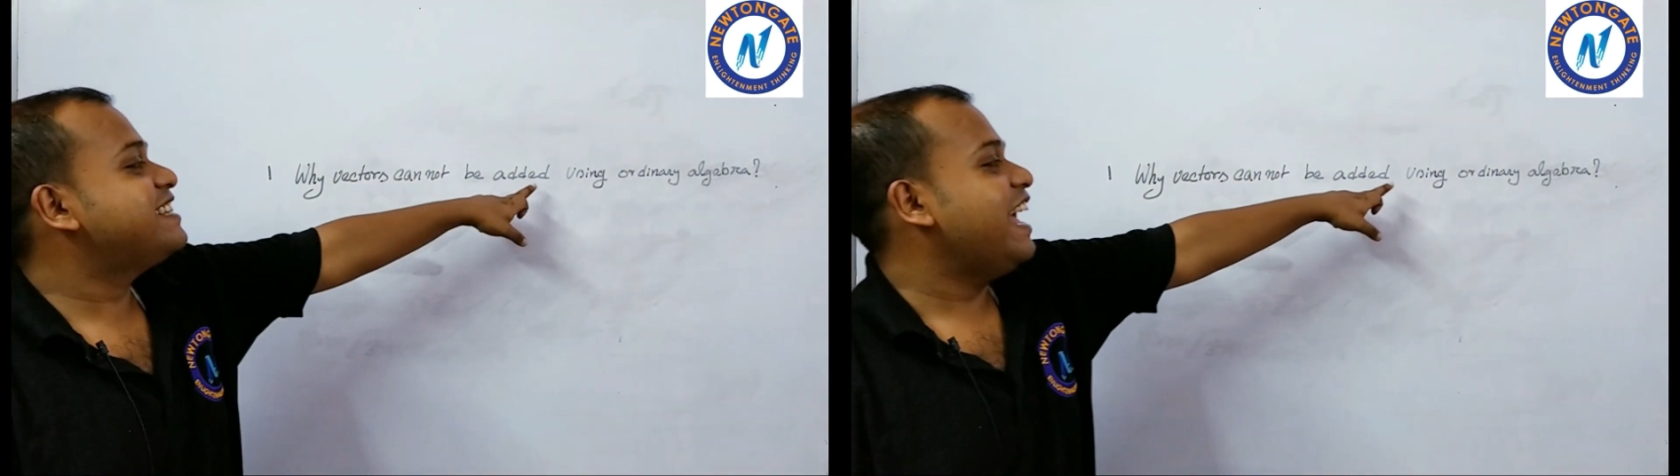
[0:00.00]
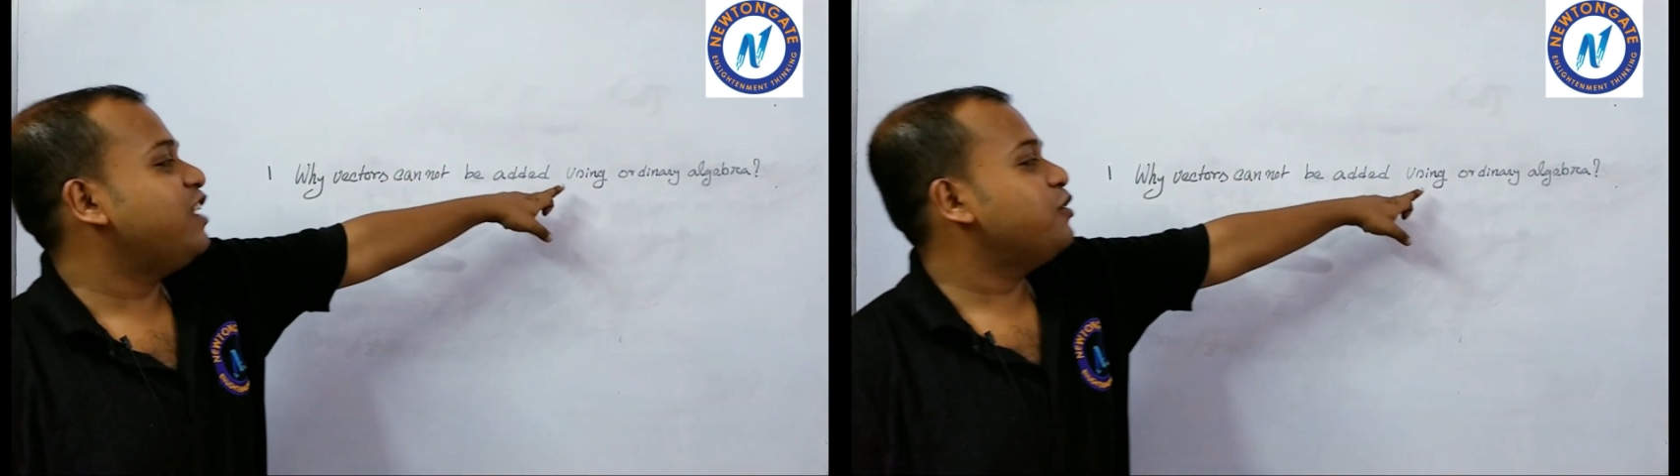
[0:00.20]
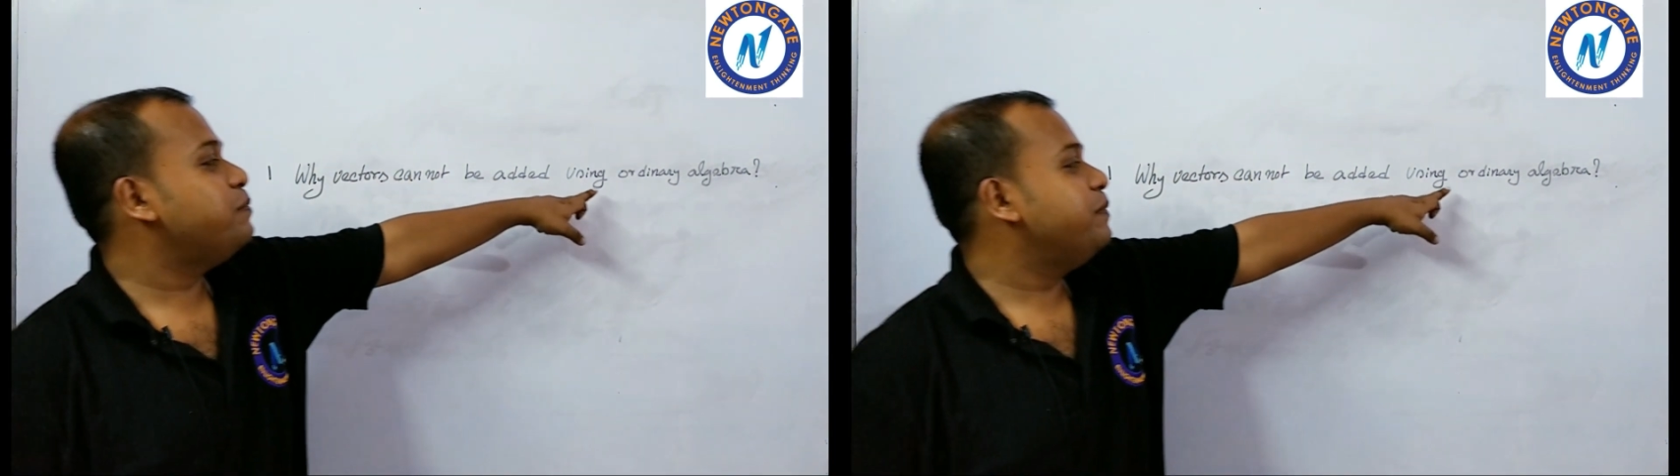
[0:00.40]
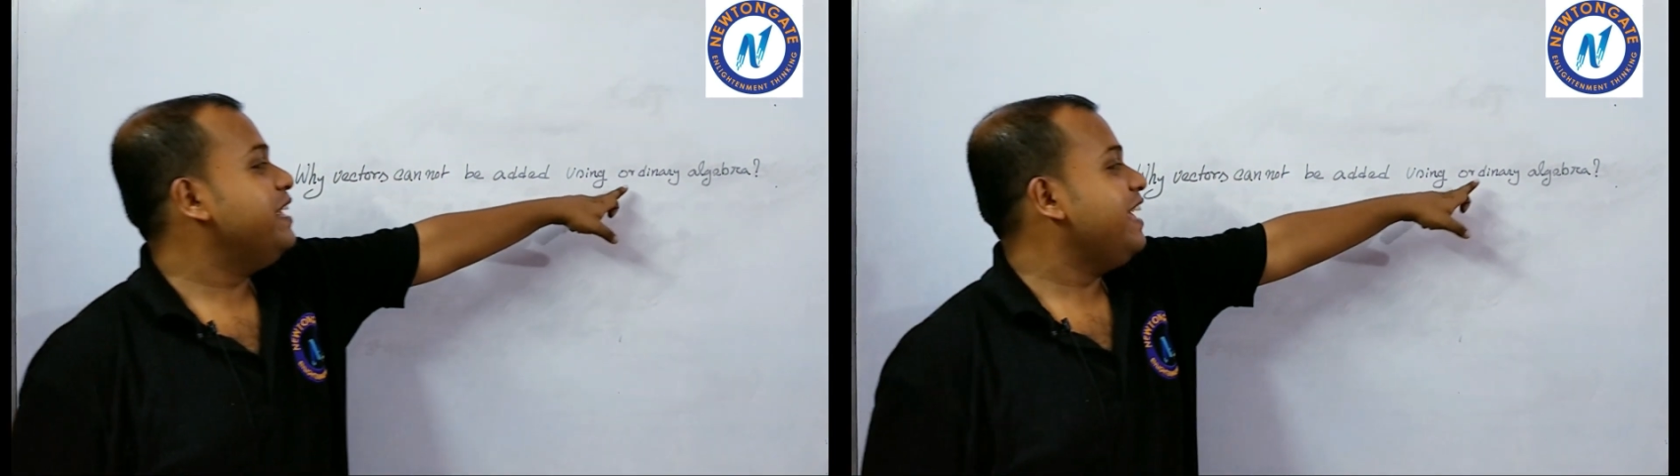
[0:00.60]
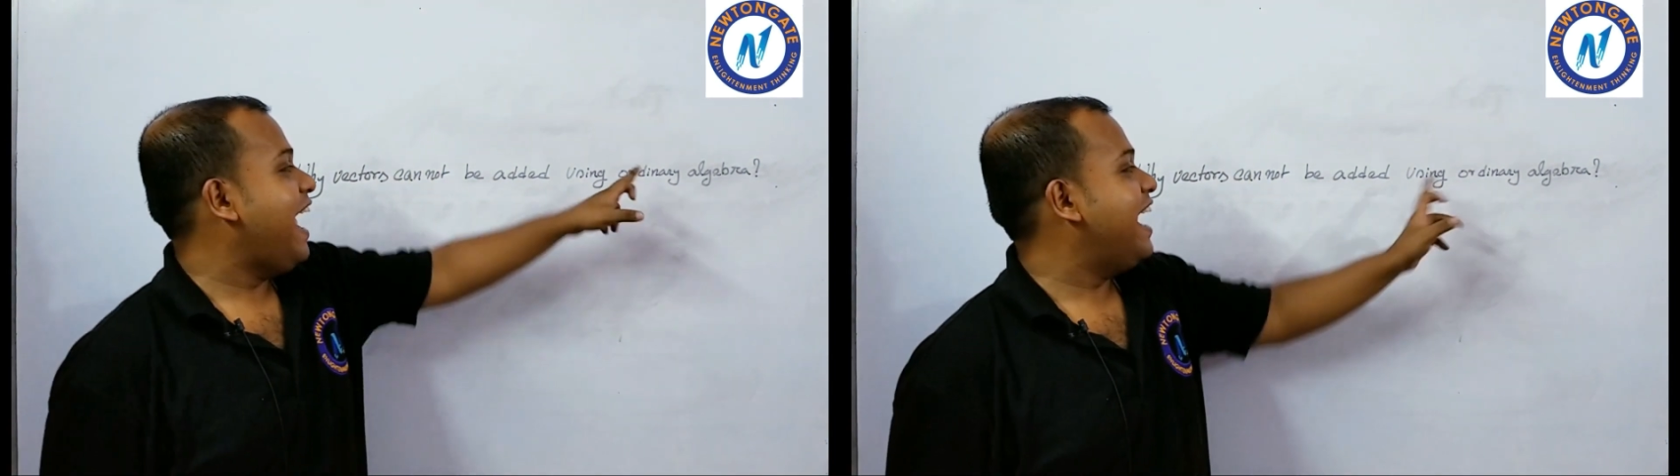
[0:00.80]
cannot
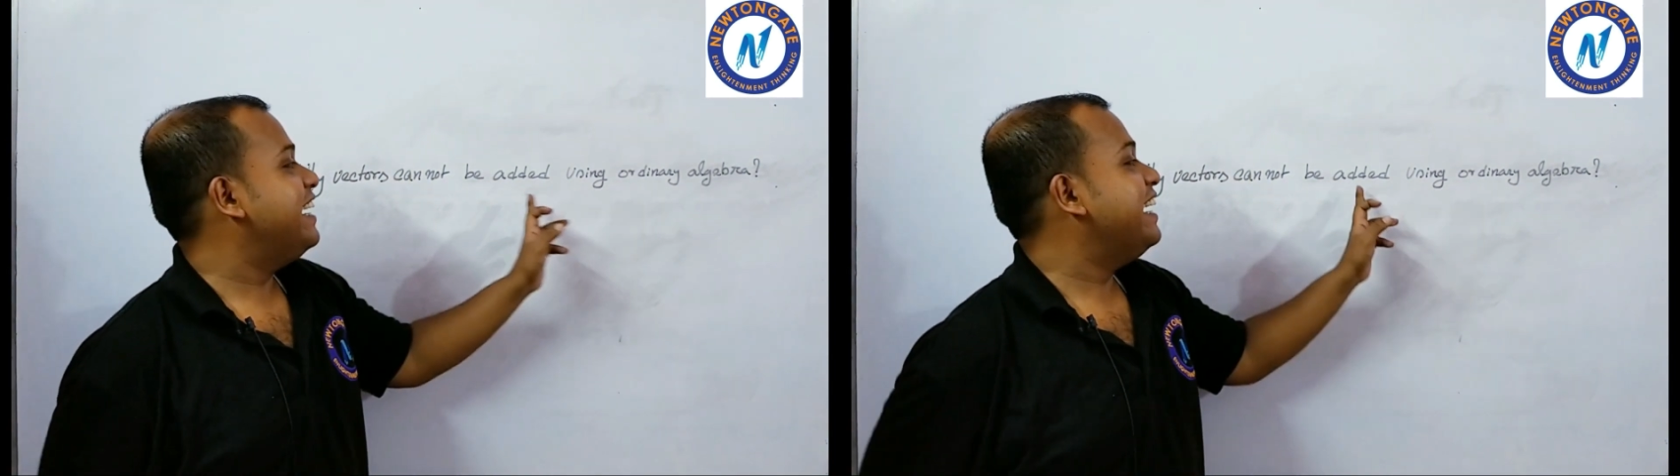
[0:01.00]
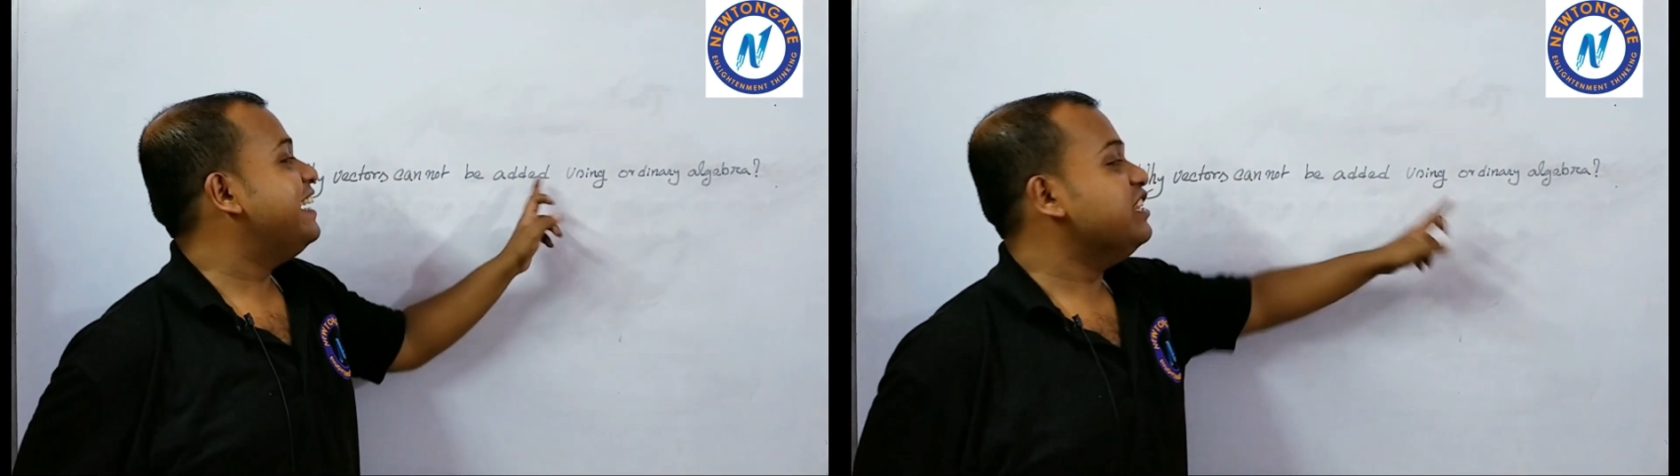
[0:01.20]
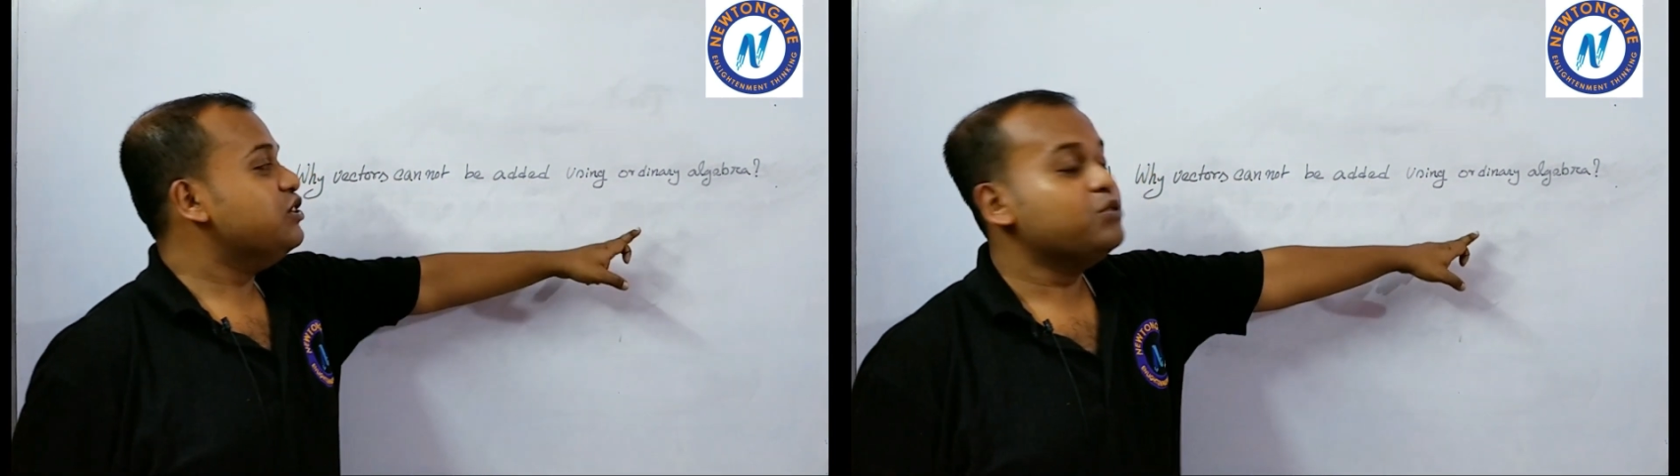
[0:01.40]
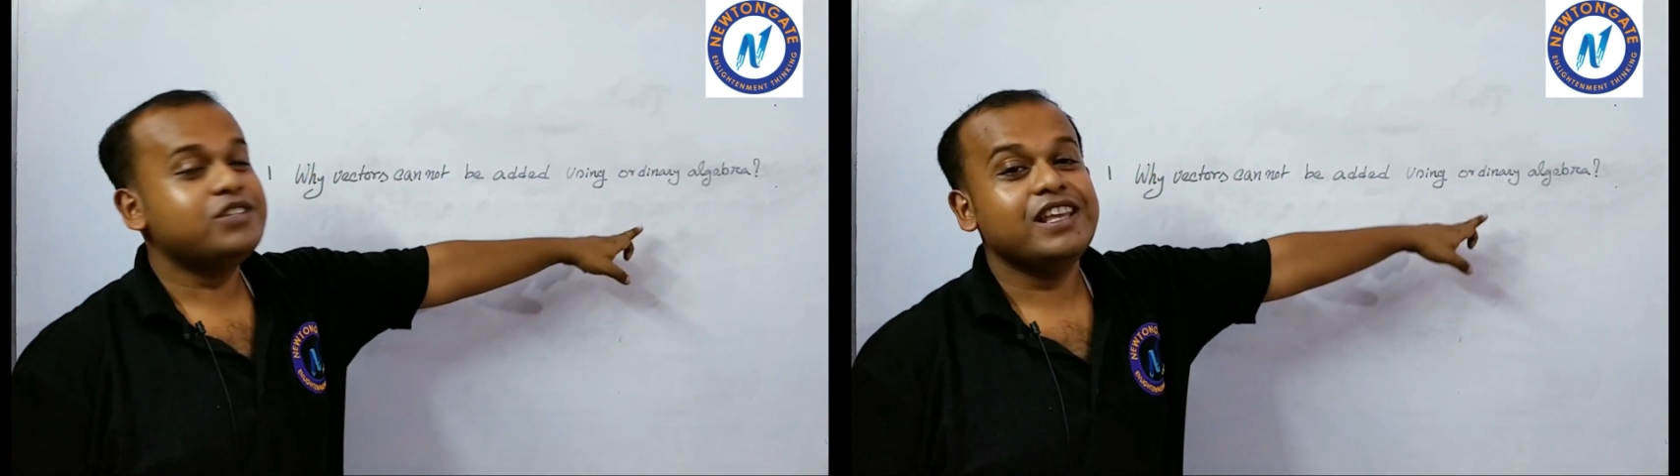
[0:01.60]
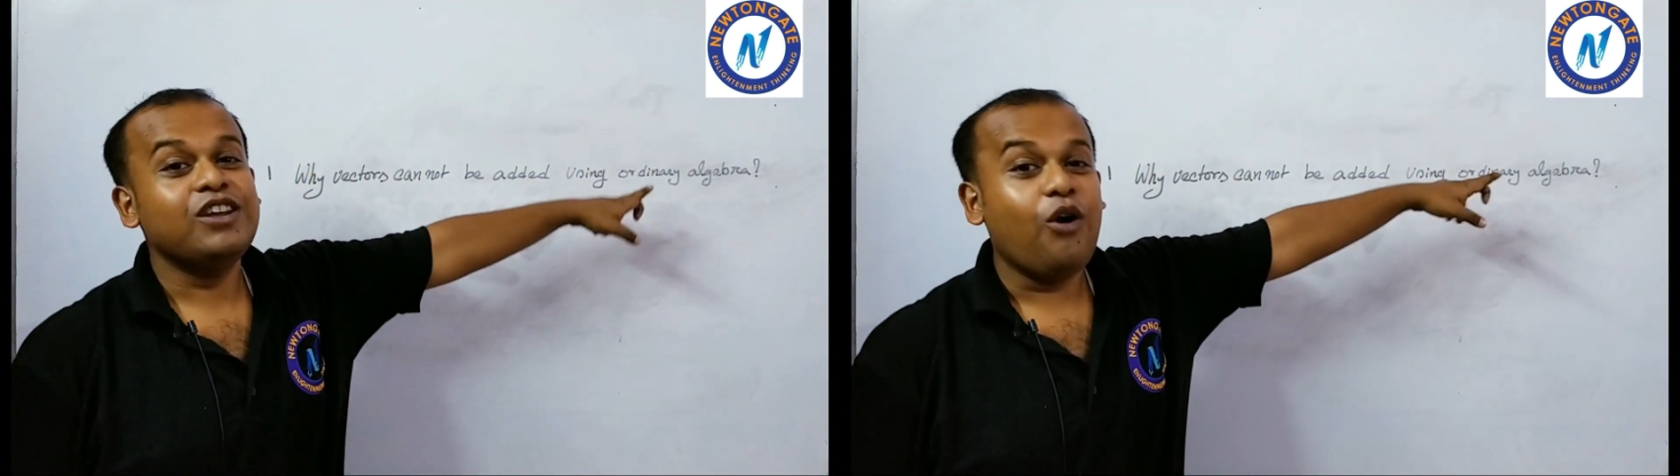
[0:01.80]
be added
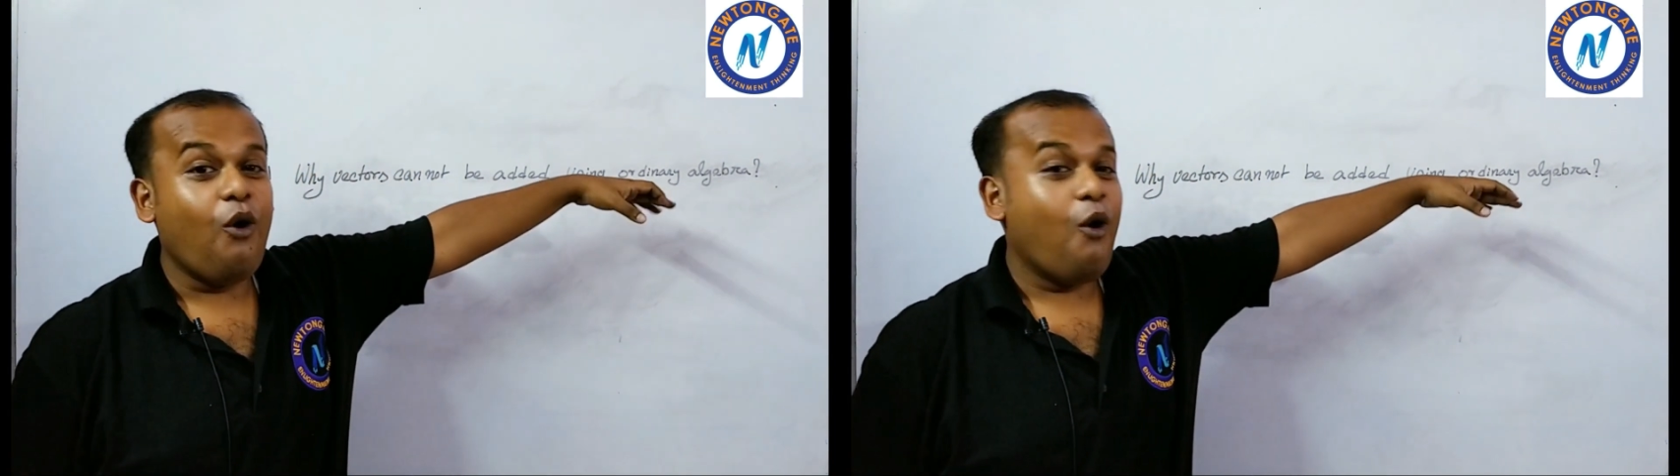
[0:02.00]
using